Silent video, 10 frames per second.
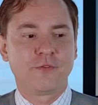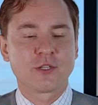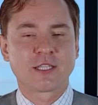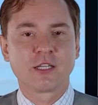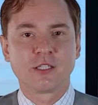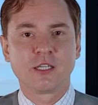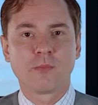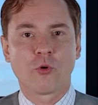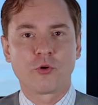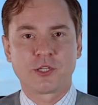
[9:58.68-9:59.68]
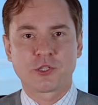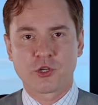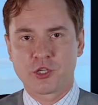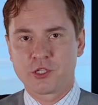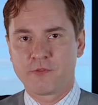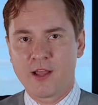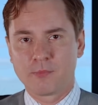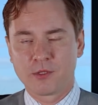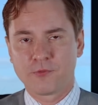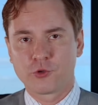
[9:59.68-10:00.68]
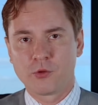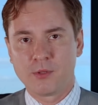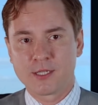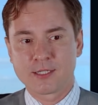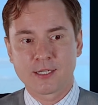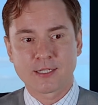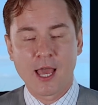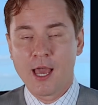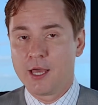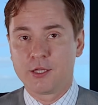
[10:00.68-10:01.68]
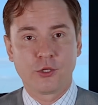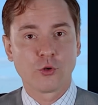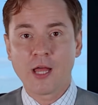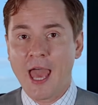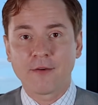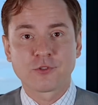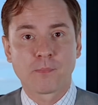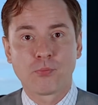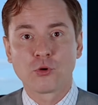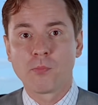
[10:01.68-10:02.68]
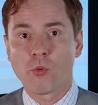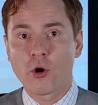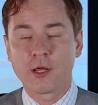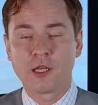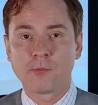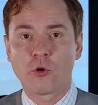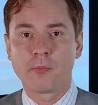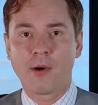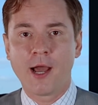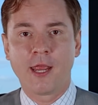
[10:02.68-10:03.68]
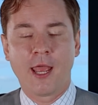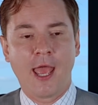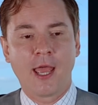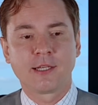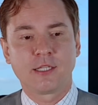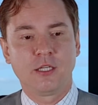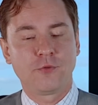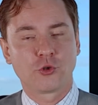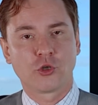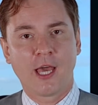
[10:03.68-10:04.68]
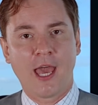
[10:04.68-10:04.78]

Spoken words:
you still need more research and development for your business, you'll have to put more and more money, and if you don't